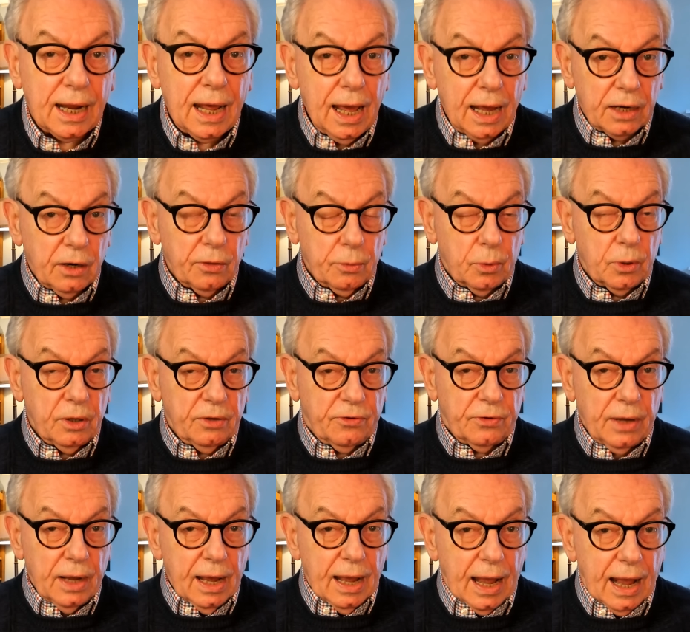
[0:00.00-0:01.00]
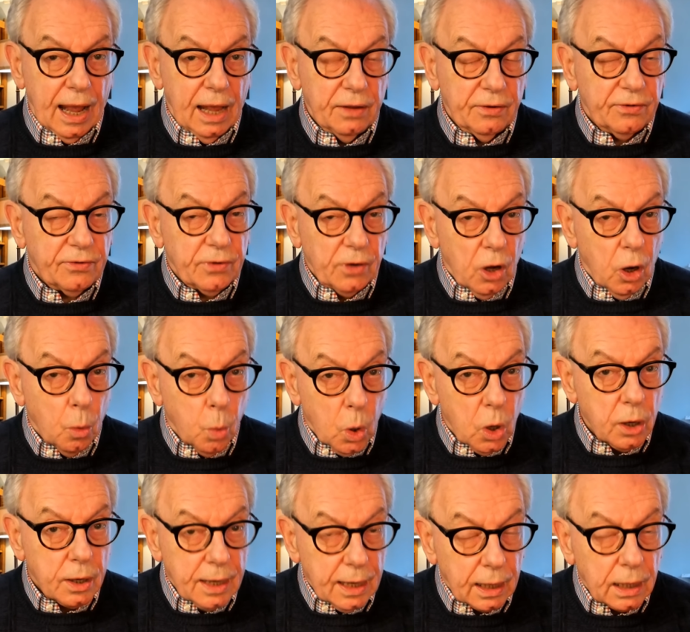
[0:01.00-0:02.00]
In other words, it's a
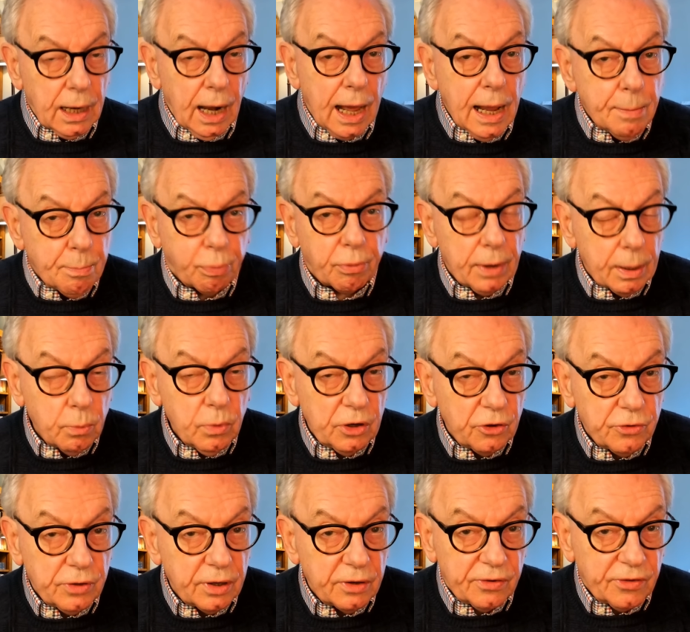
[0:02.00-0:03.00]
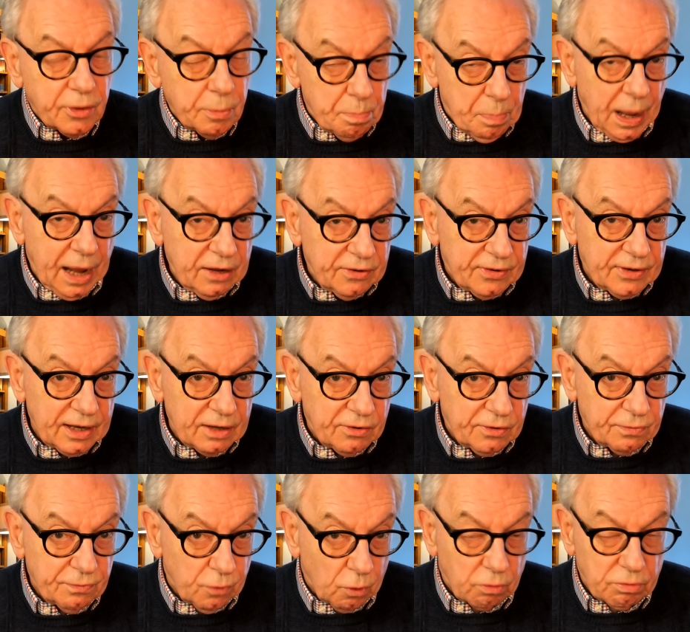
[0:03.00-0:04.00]
working library which is the basis
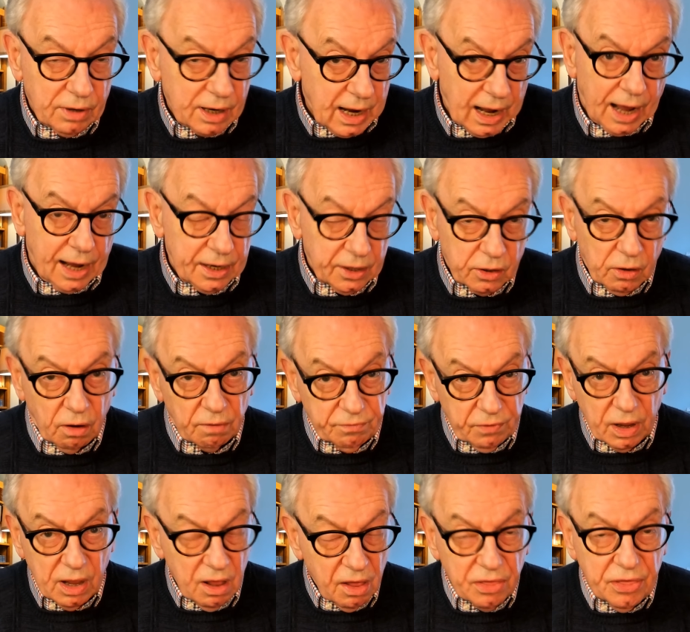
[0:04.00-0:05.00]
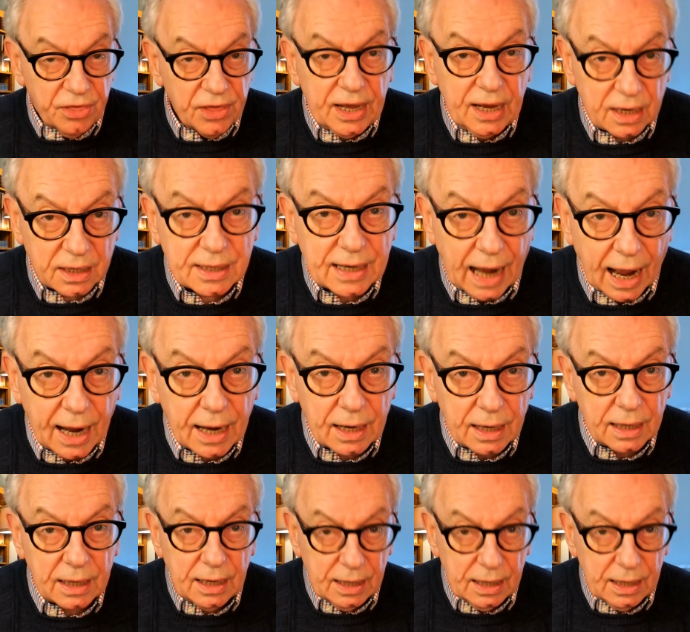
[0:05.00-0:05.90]
for a kind of think tank.